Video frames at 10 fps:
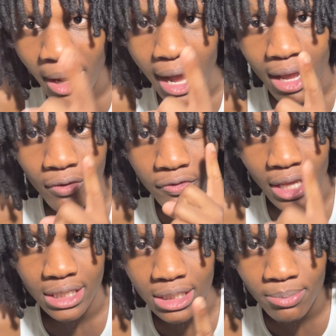an eye out for
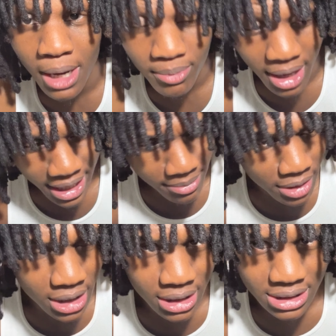that Depop. I am
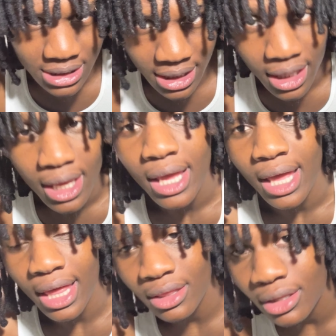going to list it
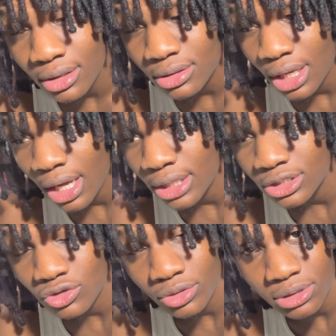in the uh,
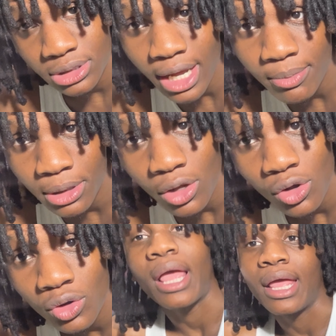description down
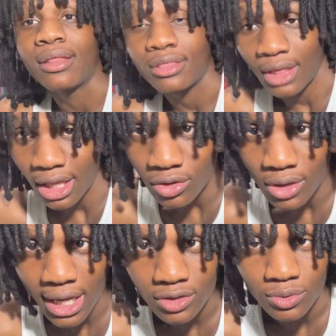below. And thank you
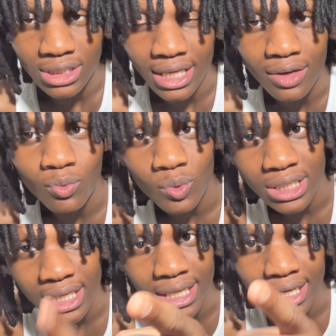guys once again. We
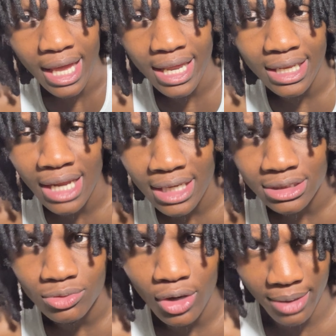did hit 89
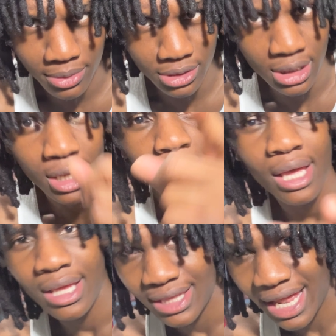subscribers.
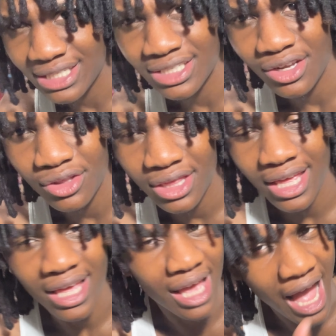That is another
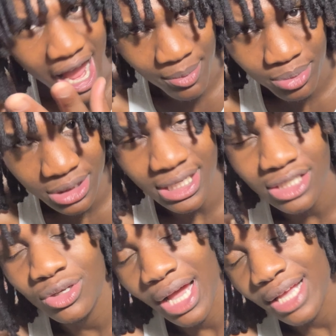thing. I
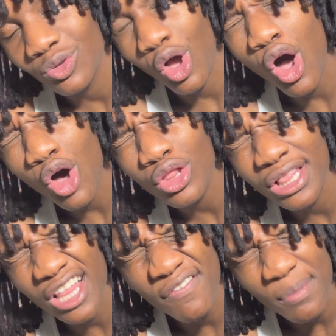appreciate you guys with all the
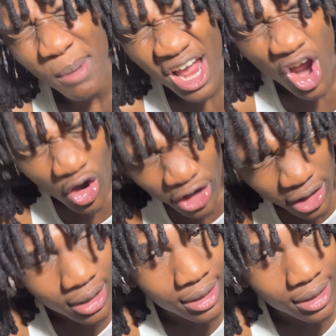love in my heart.